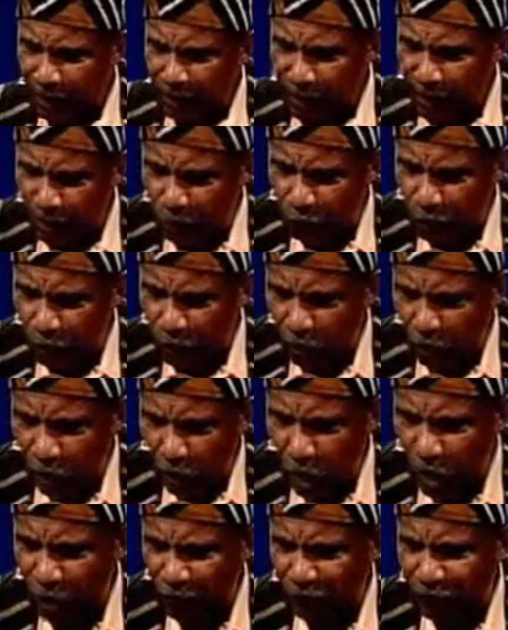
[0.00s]
He will
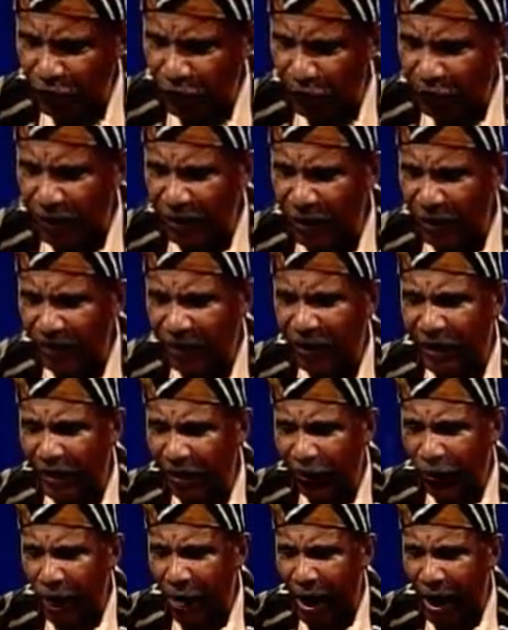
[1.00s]
also hear
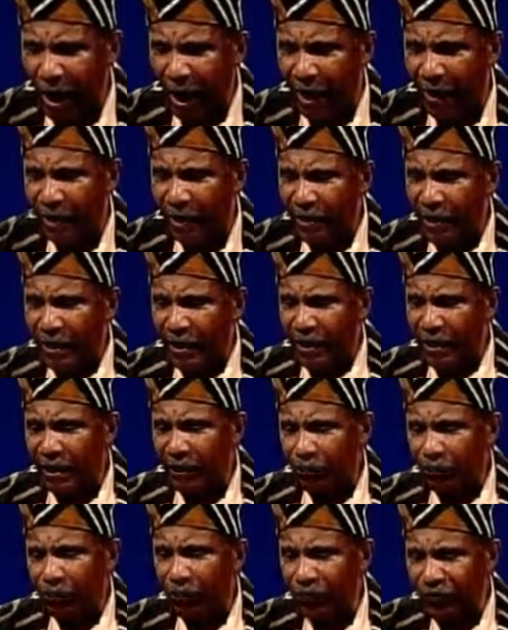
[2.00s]
their cry
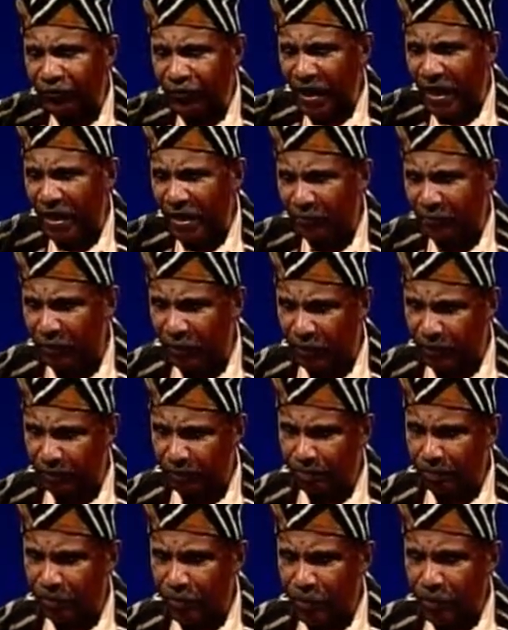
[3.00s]
and will save
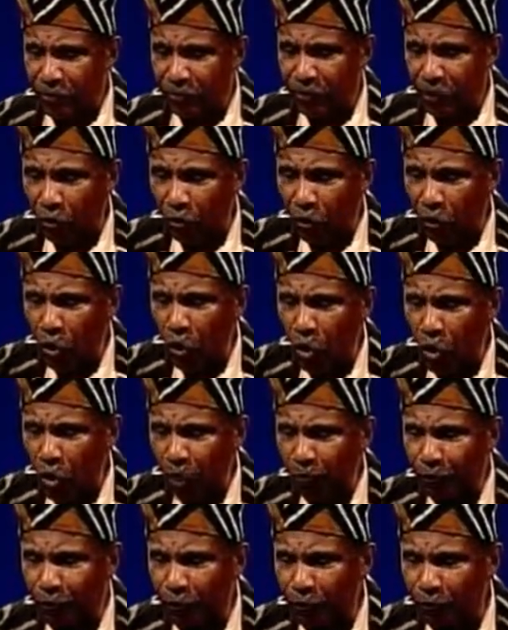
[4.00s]
them. The
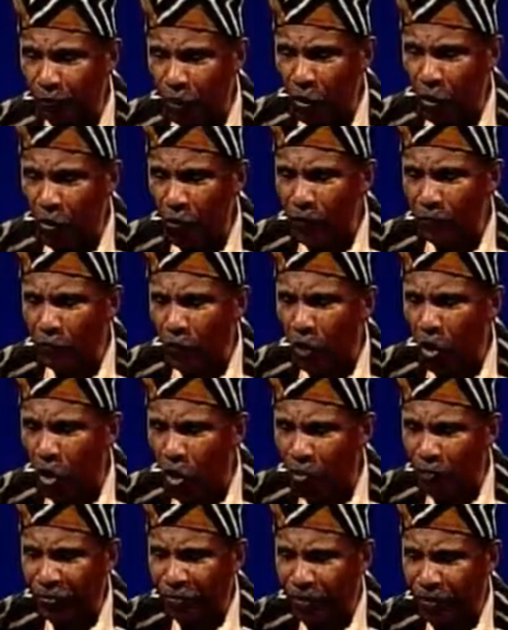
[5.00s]
Lord preserves
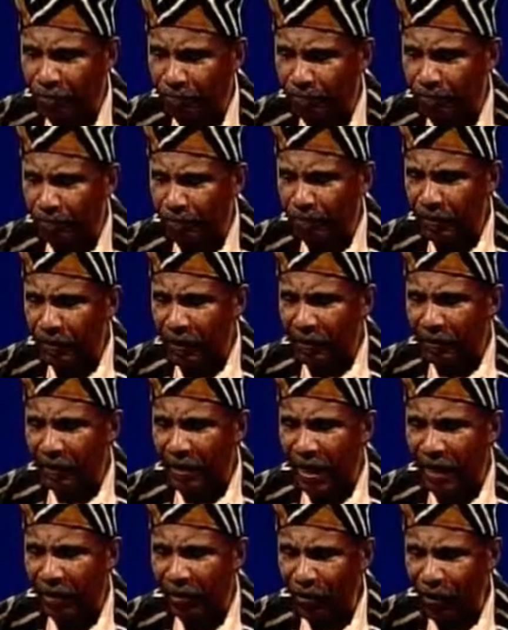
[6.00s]
all them
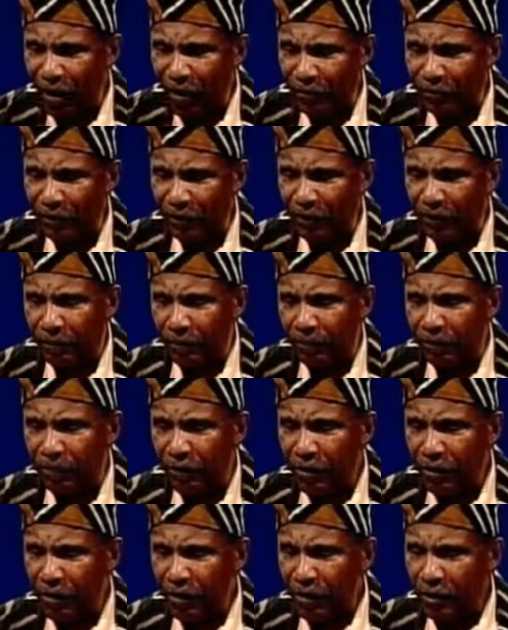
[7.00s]
that love him,
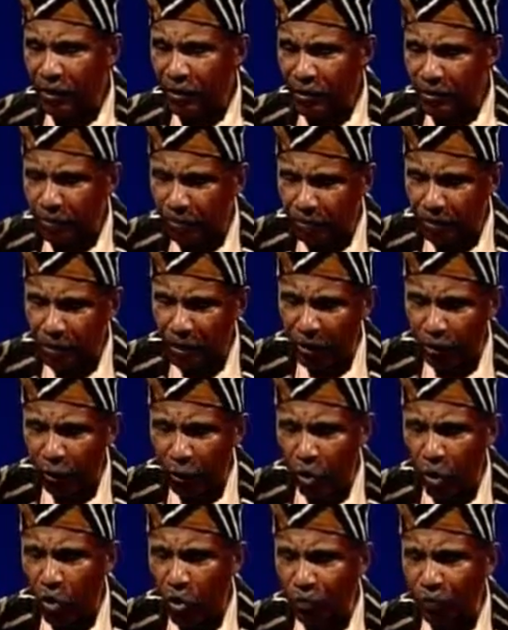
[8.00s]
but
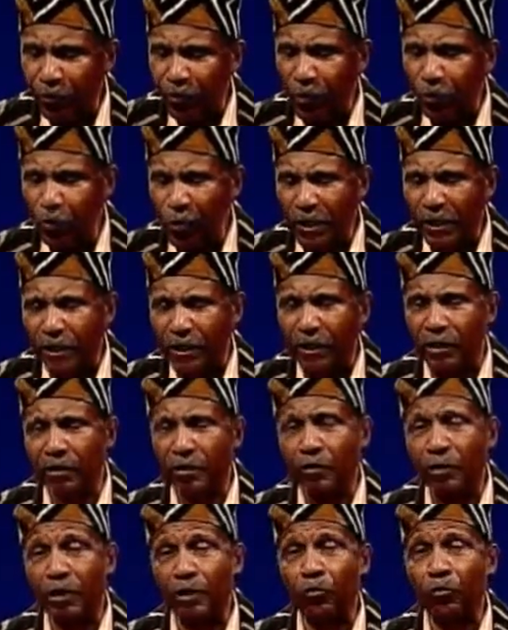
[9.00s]
all the wicked
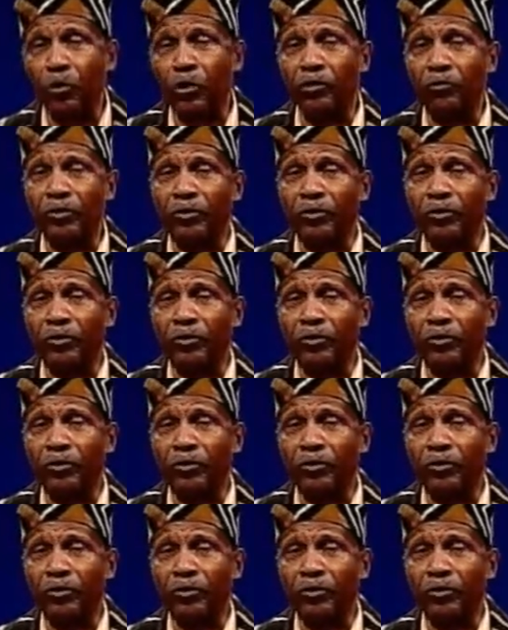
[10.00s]
he will